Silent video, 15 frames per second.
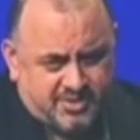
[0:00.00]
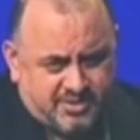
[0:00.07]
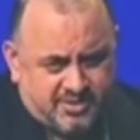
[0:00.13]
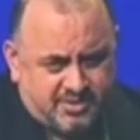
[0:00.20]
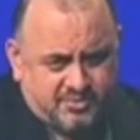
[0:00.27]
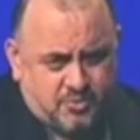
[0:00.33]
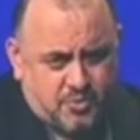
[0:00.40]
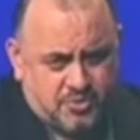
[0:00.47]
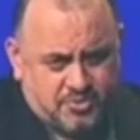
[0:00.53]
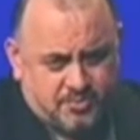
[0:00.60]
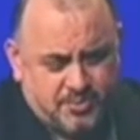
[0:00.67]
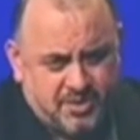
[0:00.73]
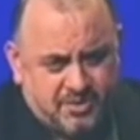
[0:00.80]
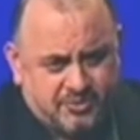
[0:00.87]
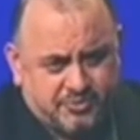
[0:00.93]
In
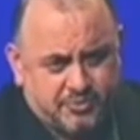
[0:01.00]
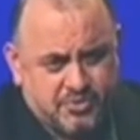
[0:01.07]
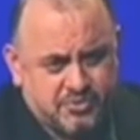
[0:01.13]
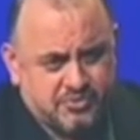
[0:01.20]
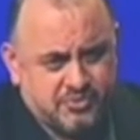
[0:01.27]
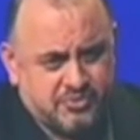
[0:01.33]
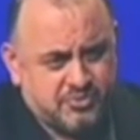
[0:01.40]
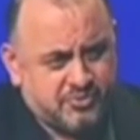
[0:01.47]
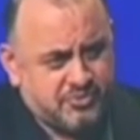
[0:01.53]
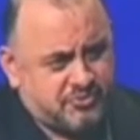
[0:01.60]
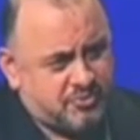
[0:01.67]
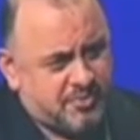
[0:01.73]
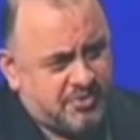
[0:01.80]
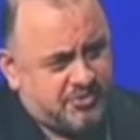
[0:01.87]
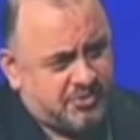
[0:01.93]
orthopedics, when you do
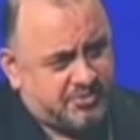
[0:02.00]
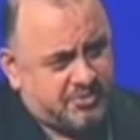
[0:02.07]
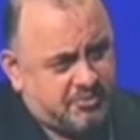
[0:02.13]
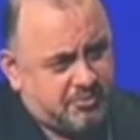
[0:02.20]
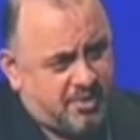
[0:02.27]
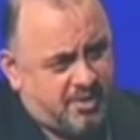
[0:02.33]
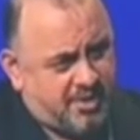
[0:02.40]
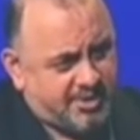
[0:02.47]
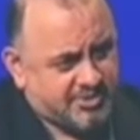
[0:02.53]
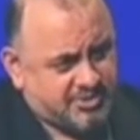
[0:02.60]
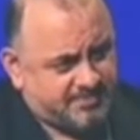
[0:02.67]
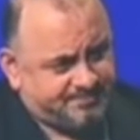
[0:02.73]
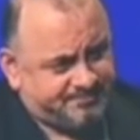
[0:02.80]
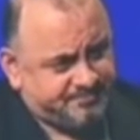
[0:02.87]
intramedullary rods,